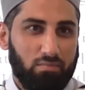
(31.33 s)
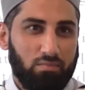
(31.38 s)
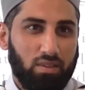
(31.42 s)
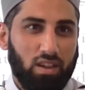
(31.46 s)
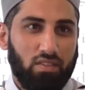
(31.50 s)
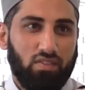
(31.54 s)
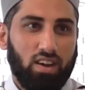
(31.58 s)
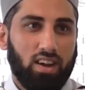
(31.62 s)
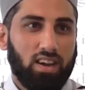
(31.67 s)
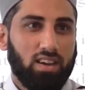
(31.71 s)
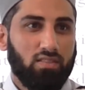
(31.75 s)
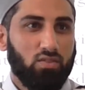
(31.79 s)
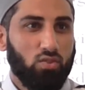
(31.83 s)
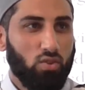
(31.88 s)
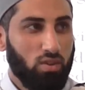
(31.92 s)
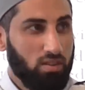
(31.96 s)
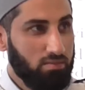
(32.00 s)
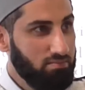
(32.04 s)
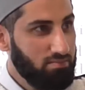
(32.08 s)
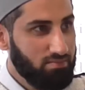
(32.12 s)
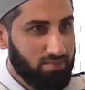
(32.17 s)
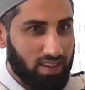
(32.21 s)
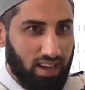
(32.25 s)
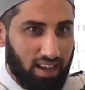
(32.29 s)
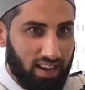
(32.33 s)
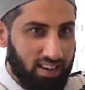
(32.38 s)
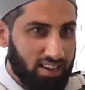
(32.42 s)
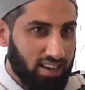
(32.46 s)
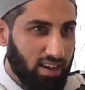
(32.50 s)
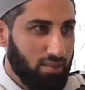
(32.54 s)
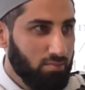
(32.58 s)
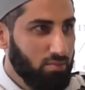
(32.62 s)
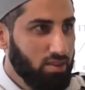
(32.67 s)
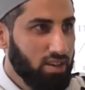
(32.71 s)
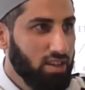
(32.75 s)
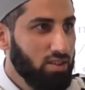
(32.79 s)
If I give you all, hand
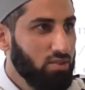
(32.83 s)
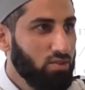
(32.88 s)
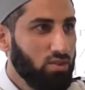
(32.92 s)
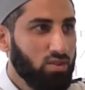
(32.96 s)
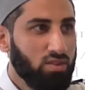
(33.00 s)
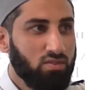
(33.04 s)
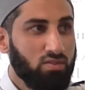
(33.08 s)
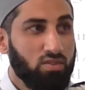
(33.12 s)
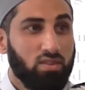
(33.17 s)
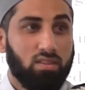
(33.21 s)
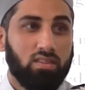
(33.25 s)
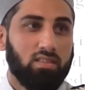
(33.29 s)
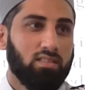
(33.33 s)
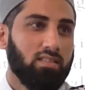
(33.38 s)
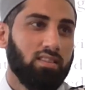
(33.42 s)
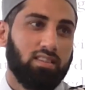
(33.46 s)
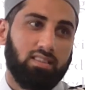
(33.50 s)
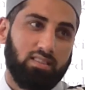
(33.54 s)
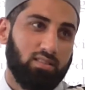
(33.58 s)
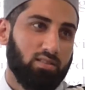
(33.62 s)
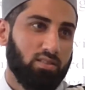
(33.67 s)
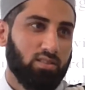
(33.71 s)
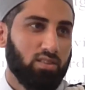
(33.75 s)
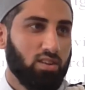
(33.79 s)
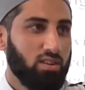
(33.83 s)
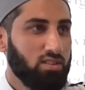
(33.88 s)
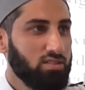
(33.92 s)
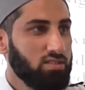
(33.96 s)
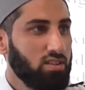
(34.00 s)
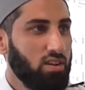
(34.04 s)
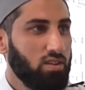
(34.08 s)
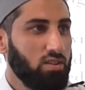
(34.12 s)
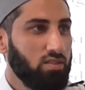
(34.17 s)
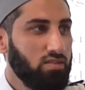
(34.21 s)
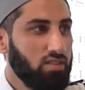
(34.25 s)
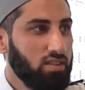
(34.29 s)
out money to all of you, you're going to
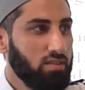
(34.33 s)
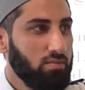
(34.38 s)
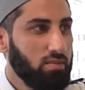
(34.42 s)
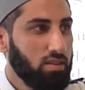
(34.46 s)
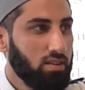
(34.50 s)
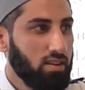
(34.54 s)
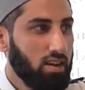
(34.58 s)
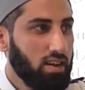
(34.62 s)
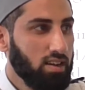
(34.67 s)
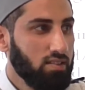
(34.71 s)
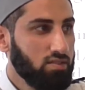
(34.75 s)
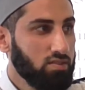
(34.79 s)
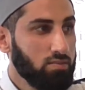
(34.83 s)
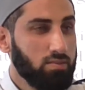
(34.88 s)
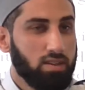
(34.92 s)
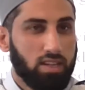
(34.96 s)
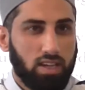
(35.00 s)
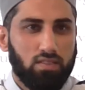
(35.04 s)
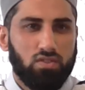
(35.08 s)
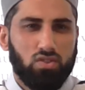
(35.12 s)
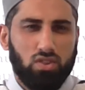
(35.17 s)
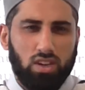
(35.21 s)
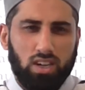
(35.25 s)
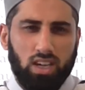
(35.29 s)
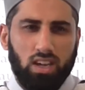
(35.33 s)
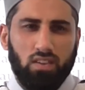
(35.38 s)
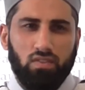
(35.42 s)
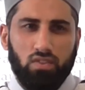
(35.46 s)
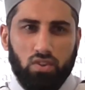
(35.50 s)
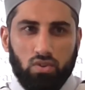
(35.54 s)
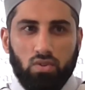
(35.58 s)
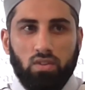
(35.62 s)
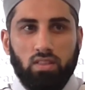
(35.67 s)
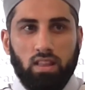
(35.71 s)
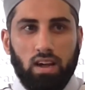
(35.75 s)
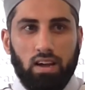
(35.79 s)
start loving me, right? If somebody gives you a gift,
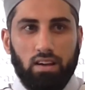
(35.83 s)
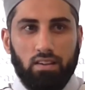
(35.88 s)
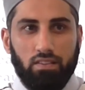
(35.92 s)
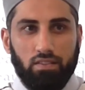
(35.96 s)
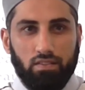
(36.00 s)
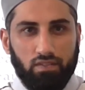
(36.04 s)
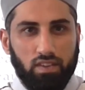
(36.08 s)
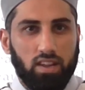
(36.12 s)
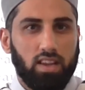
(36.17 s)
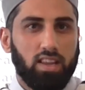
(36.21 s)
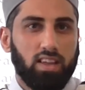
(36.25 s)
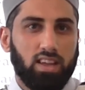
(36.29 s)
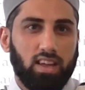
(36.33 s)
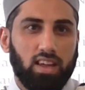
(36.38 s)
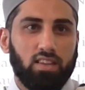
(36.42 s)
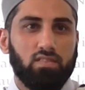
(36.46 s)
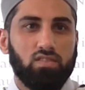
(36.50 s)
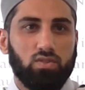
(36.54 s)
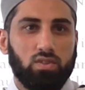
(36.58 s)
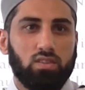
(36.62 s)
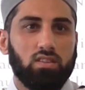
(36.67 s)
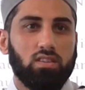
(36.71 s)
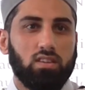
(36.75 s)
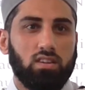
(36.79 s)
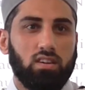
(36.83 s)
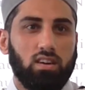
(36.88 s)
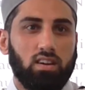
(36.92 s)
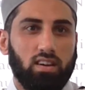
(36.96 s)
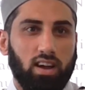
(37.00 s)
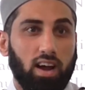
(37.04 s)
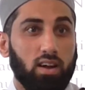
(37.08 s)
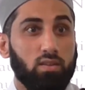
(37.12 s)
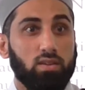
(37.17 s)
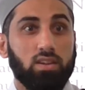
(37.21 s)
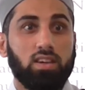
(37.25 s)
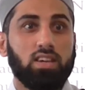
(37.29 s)
that feeling gives you in your heart,
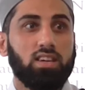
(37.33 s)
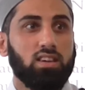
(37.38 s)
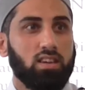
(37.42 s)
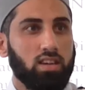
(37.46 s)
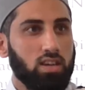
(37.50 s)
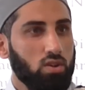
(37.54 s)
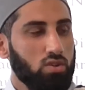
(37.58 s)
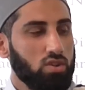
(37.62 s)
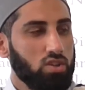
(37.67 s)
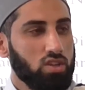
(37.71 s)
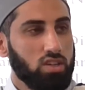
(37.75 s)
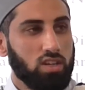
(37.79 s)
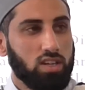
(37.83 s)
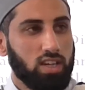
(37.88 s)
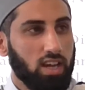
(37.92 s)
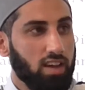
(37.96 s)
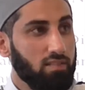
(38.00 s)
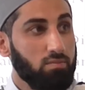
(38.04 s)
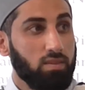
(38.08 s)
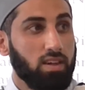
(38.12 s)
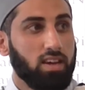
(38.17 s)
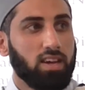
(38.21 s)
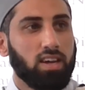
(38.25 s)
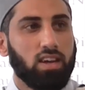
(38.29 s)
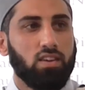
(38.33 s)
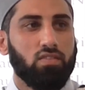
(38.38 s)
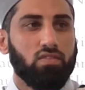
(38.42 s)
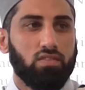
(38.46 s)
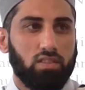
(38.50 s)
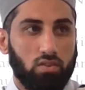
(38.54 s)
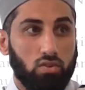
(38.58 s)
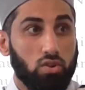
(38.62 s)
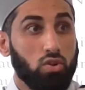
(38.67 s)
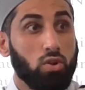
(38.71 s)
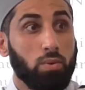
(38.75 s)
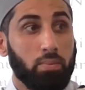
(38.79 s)
right? He or she gave me a
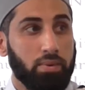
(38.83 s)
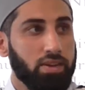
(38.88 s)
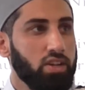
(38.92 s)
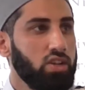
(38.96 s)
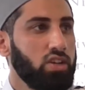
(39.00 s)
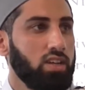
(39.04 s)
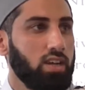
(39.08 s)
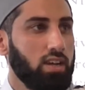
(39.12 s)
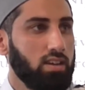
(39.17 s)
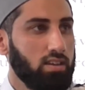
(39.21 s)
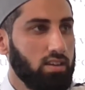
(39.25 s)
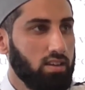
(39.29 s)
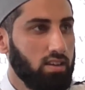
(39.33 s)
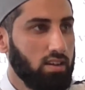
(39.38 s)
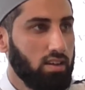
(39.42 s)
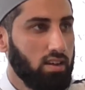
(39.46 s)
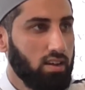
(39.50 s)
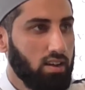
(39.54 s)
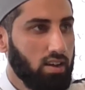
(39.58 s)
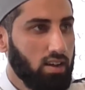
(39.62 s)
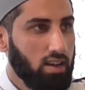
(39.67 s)
gift, you appreciate it.